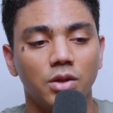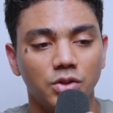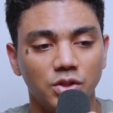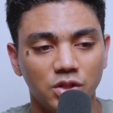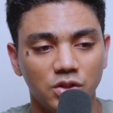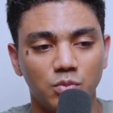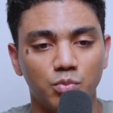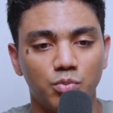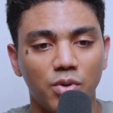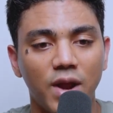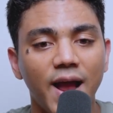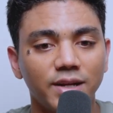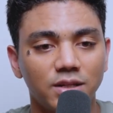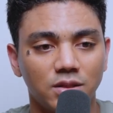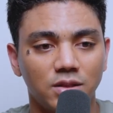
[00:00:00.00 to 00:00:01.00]
They're just
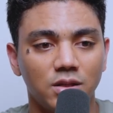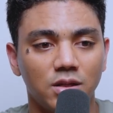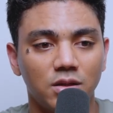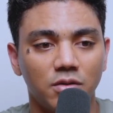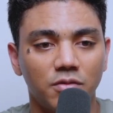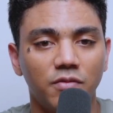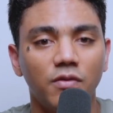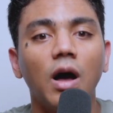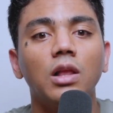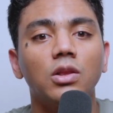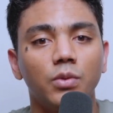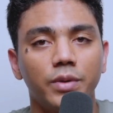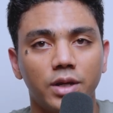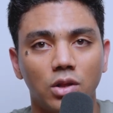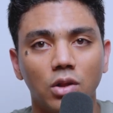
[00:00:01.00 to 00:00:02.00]
practicing
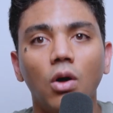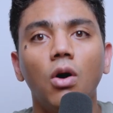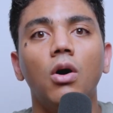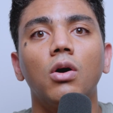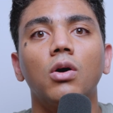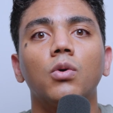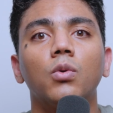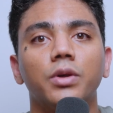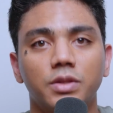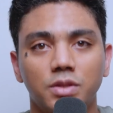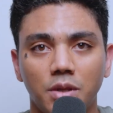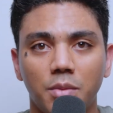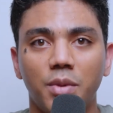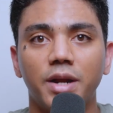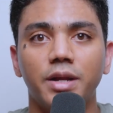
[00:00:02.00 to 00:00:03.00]
following along with
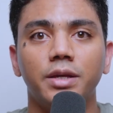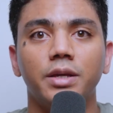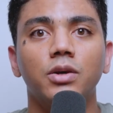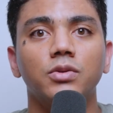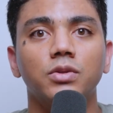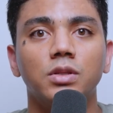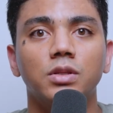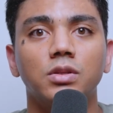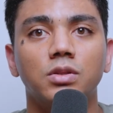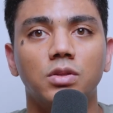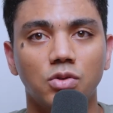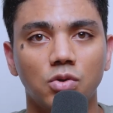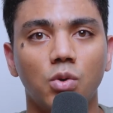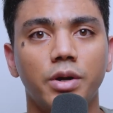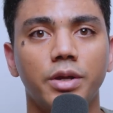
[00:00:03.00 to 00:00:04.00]
somebody else's
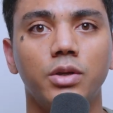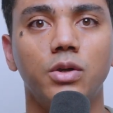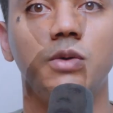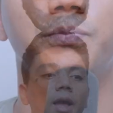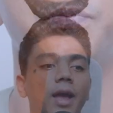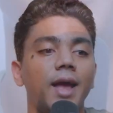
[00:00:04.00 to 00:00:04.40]
tutorial.